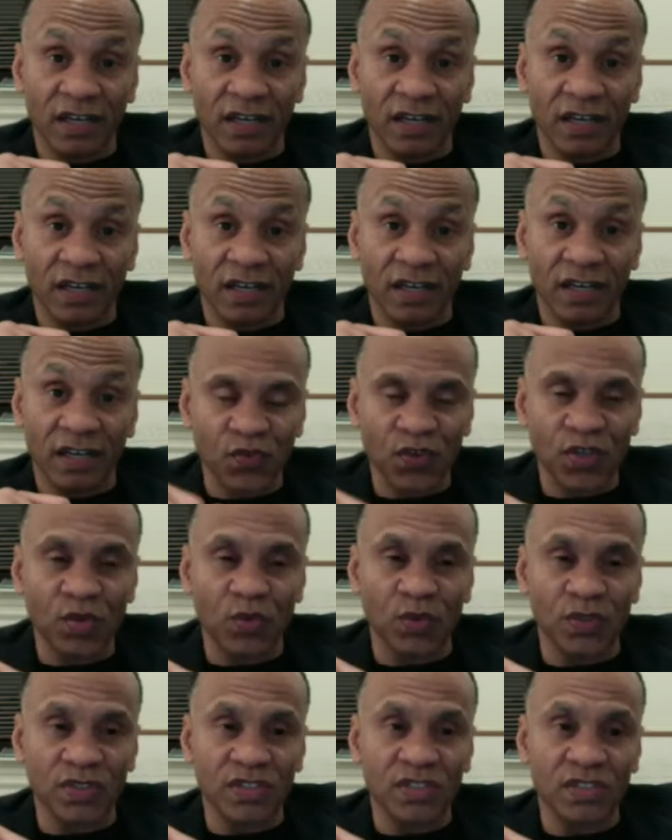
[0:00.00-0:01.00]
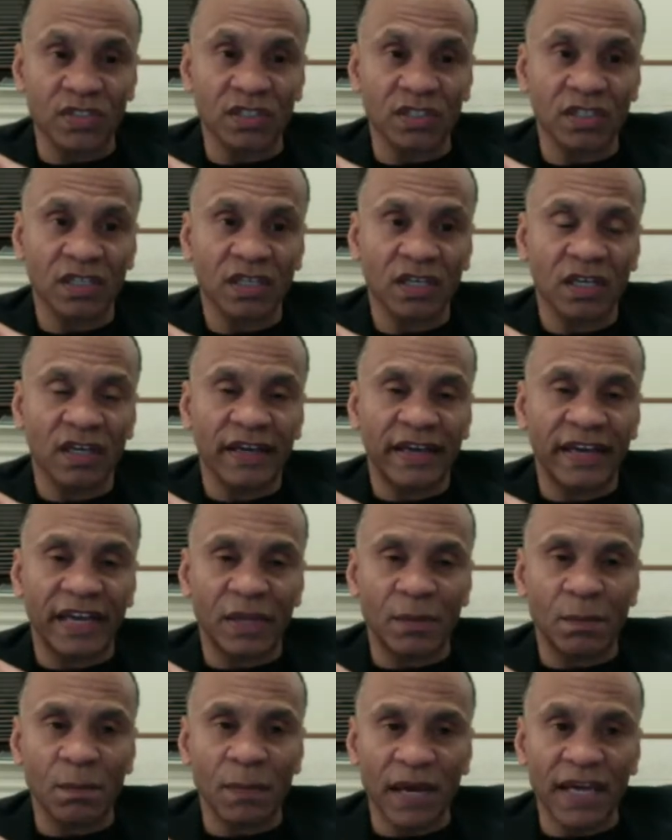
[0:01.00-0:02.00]
as a frequency
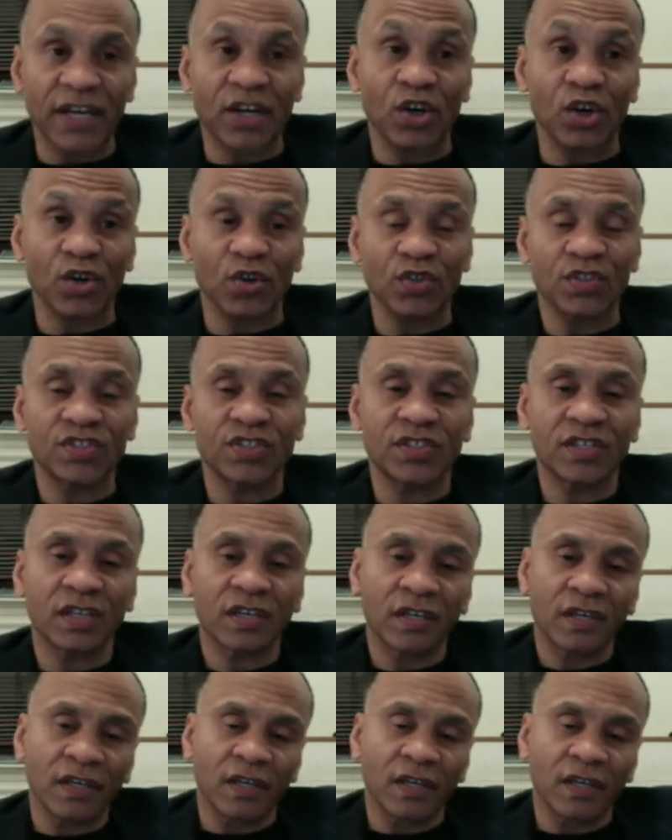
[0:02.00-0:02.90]
in megahertz.